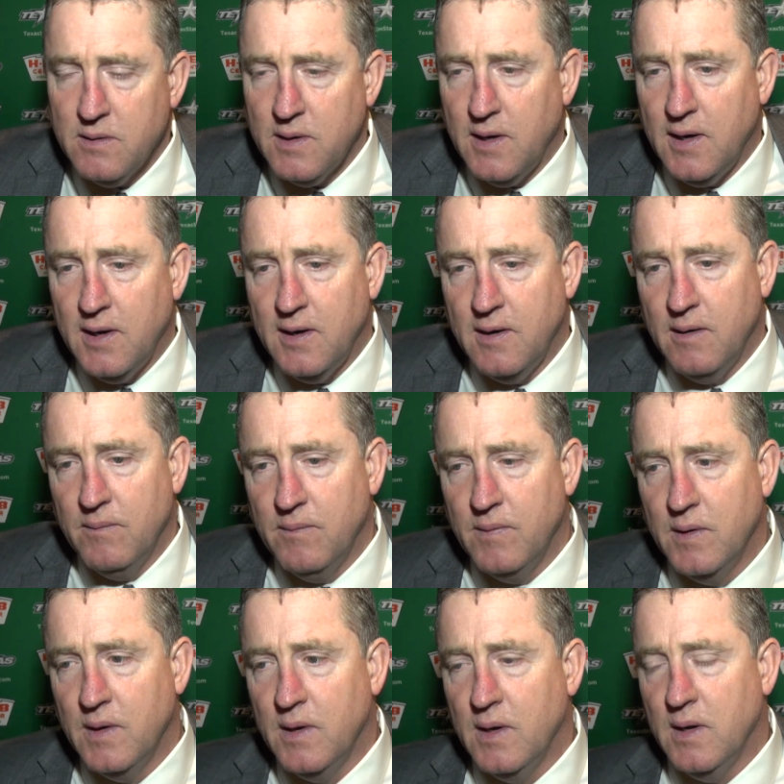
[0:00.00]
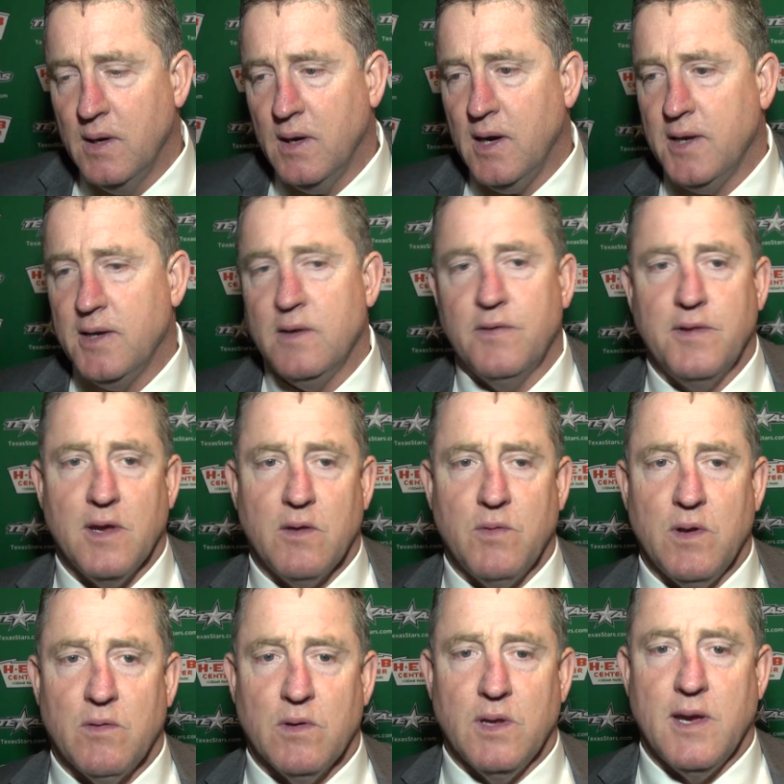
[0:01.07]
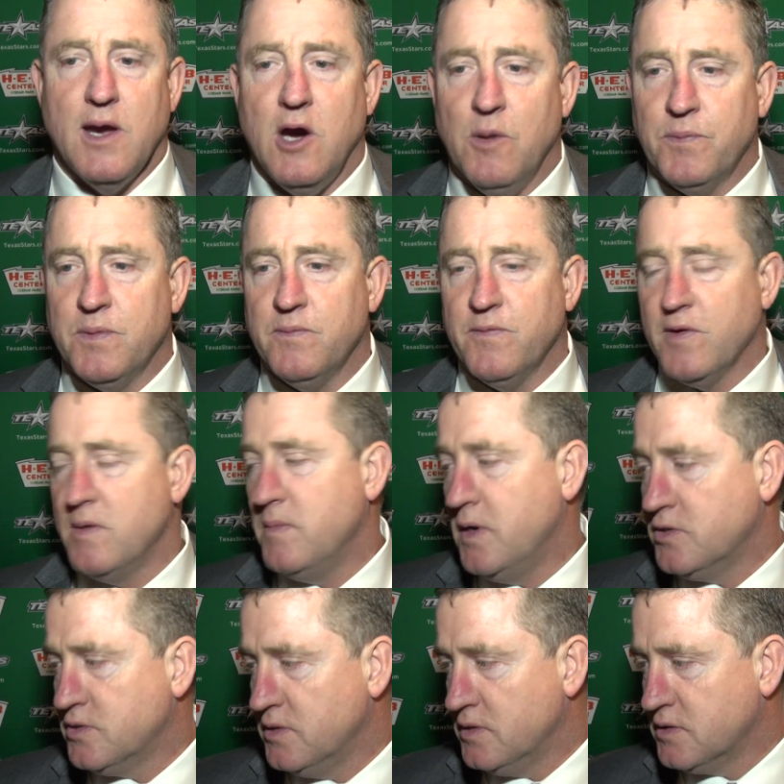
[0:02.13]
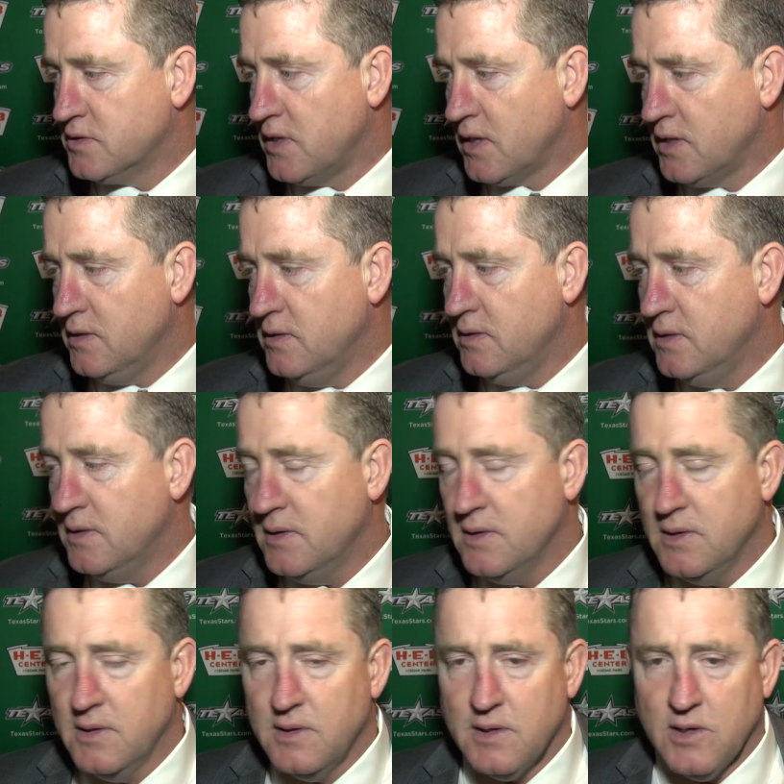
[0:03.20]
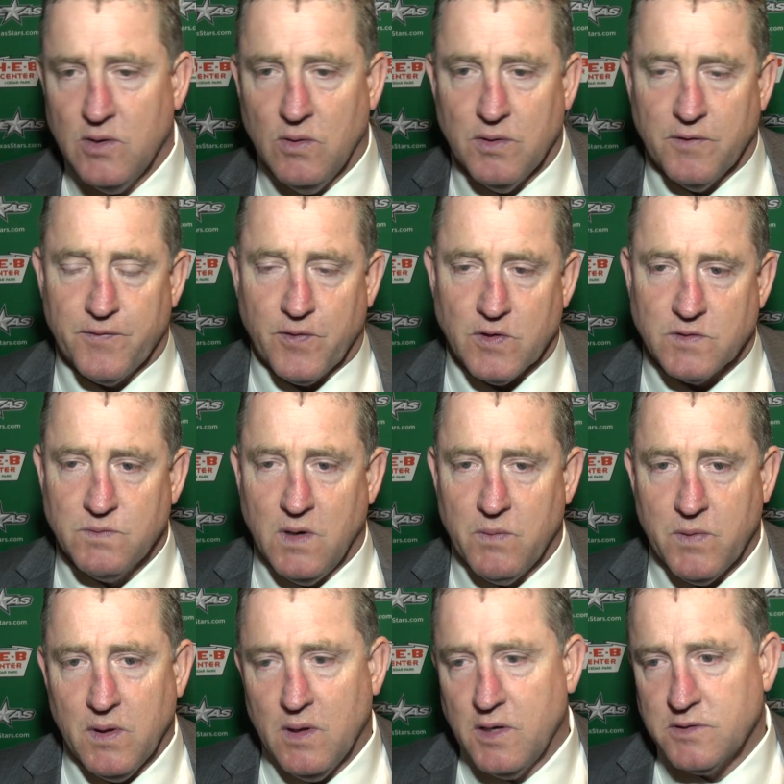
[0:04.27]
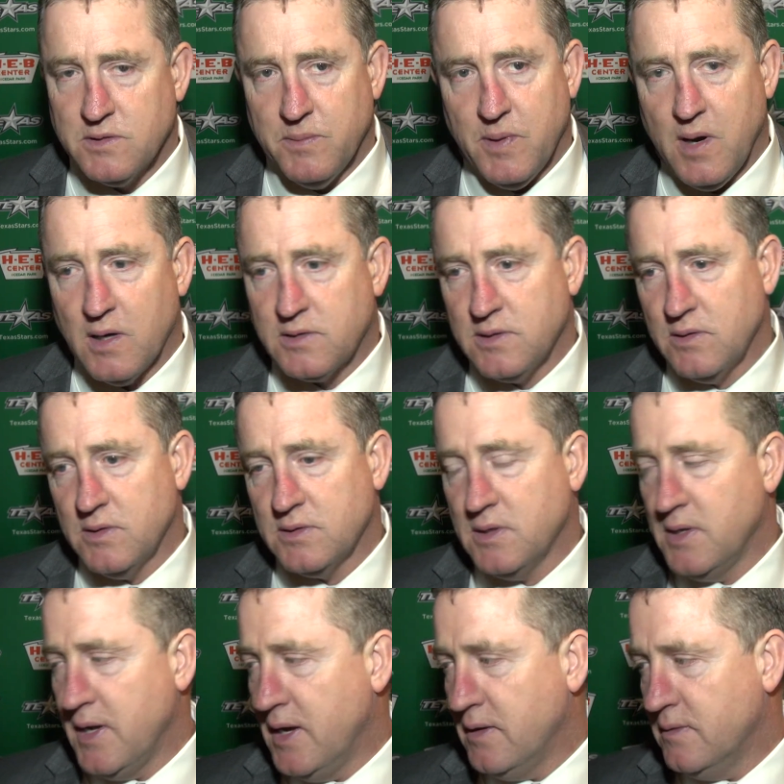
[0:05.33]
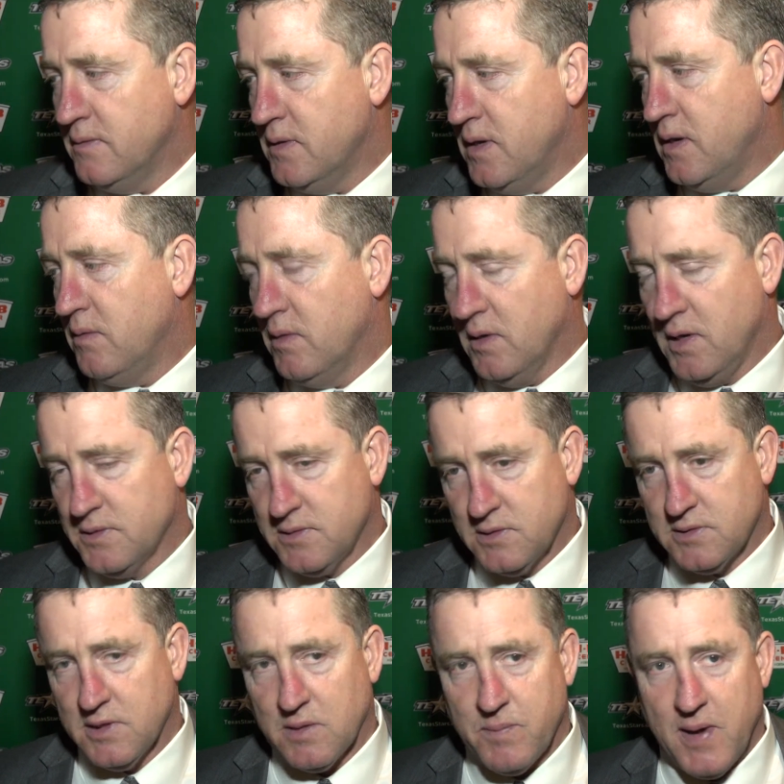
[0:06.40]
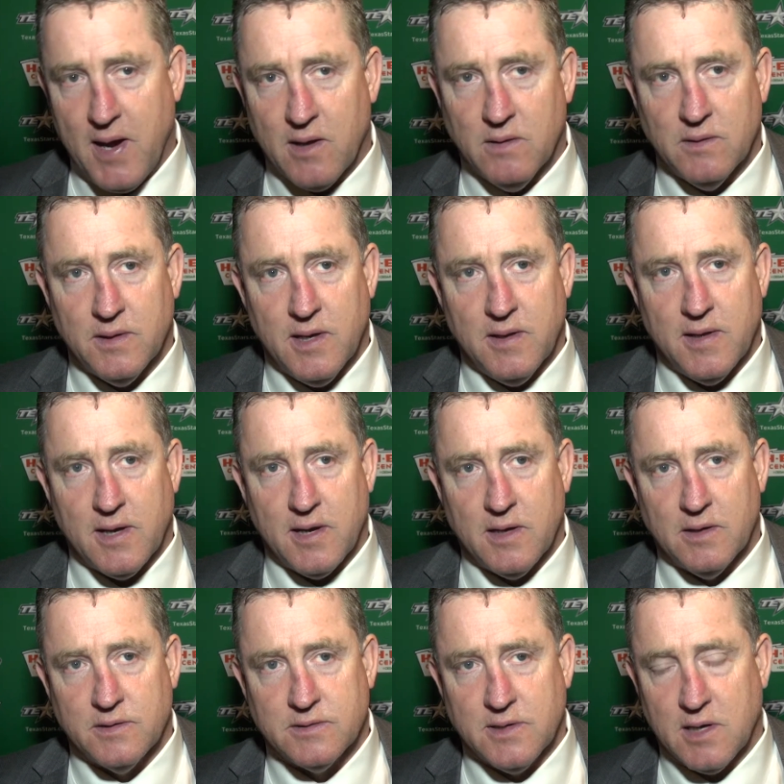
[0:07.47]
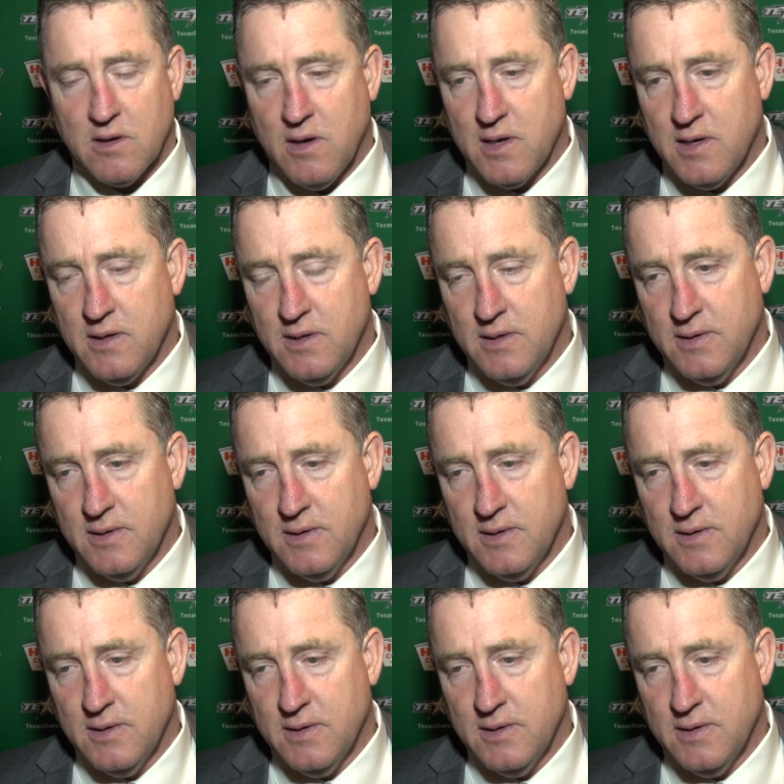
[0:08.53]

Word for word: Um, I didn't think we really helped him very much in the second. You know, the first one, we lost a box out at the net. Uh, we lost a stick battle, and, and, they got a stick on it.